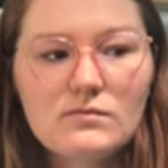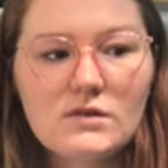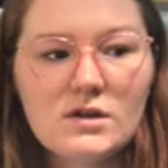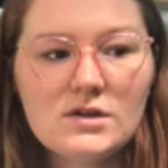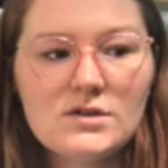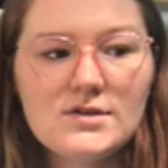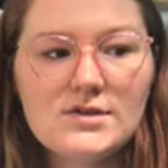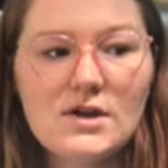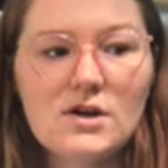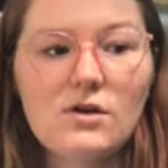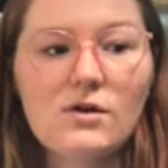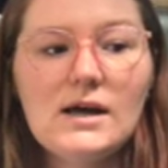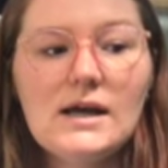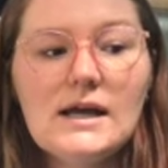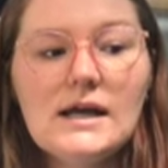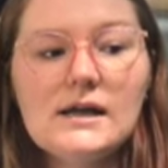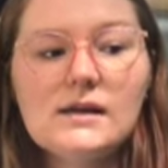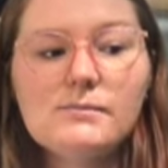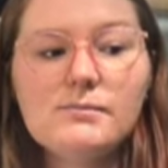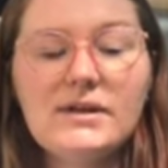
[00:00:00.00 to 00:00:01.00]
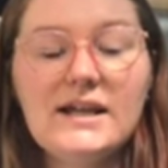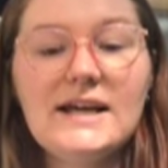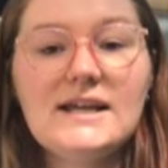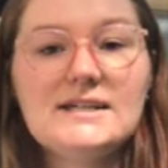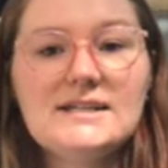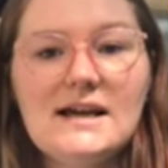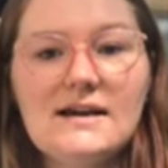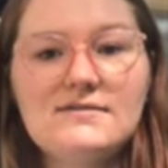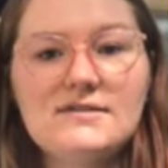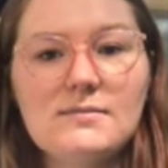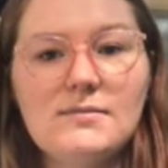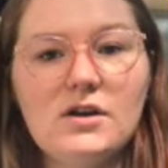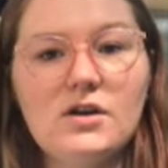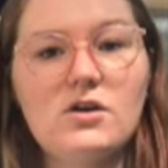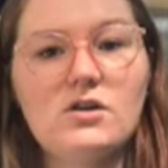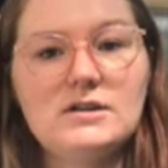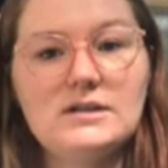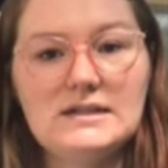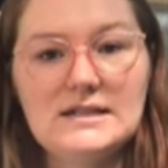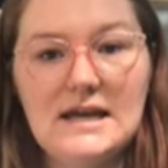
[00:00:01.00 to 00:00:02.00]
So plants have something
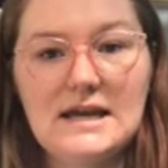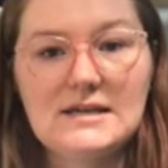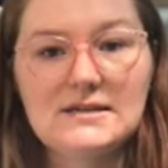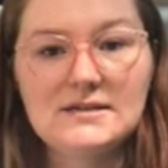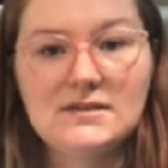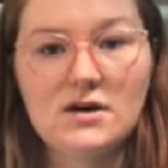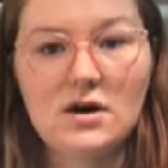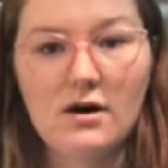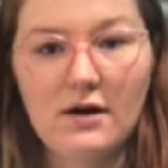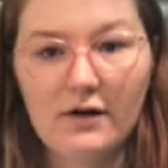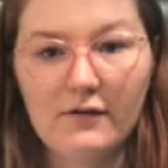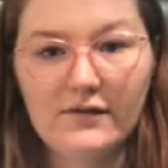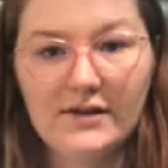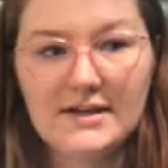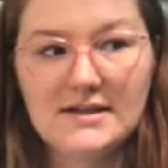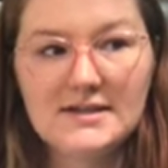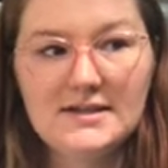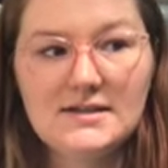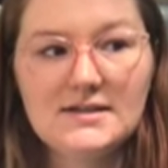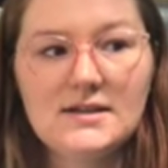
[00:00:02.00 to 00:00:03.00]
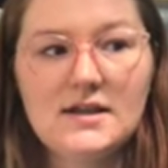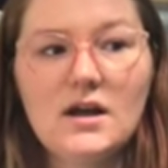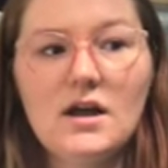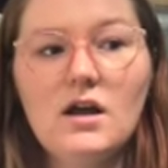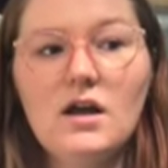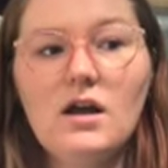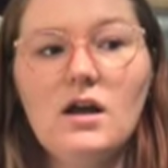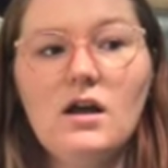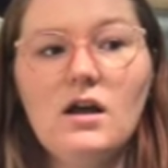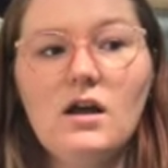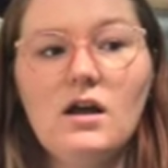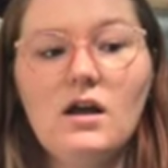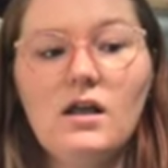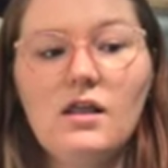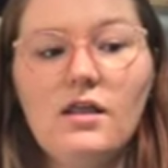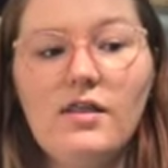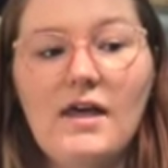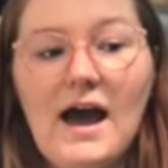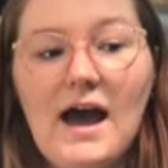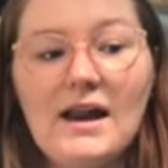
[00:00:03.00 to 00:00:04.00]
called days to harvest.
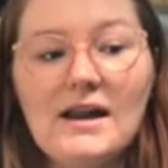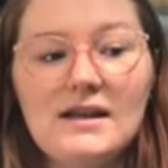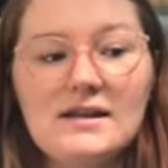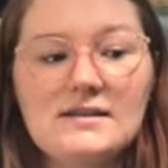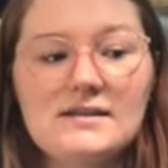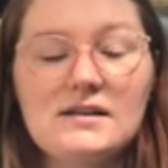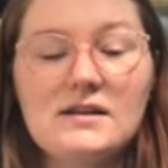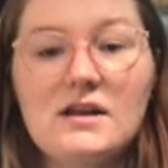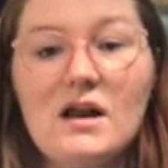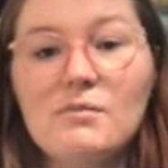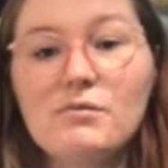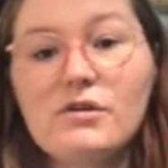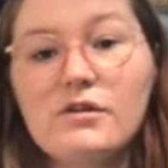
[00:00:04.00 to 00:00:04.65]
that is the number